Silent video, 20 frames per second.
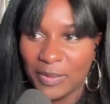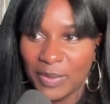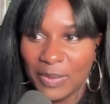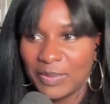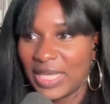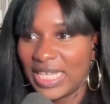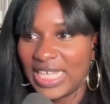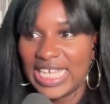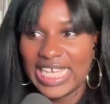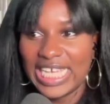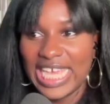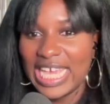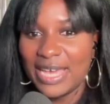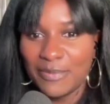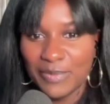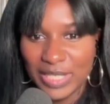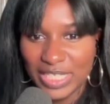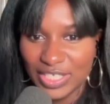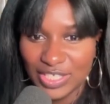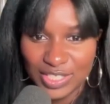I'm like, it can't
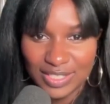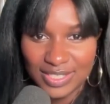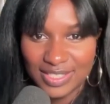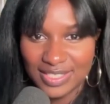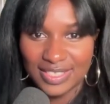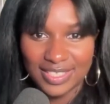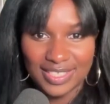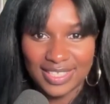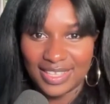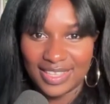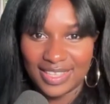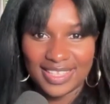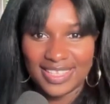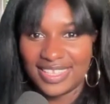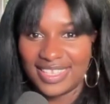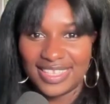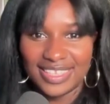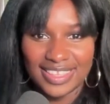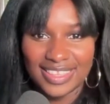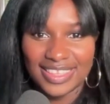be just
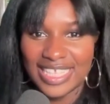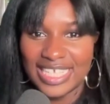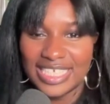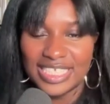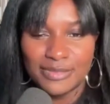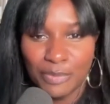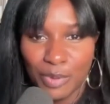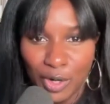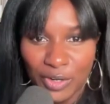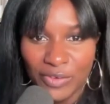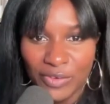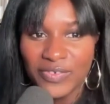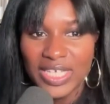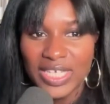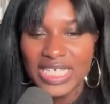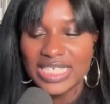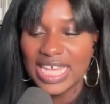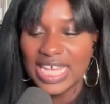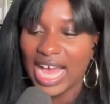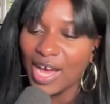this
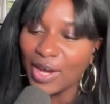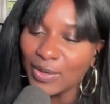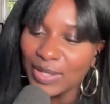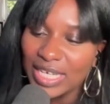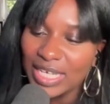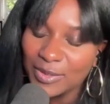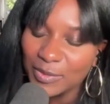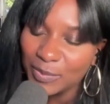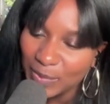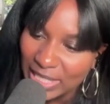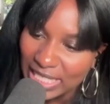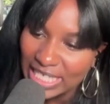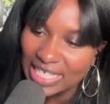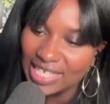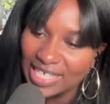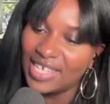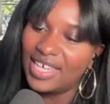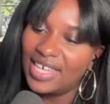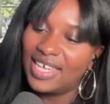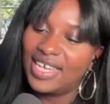perfect. How can
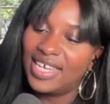we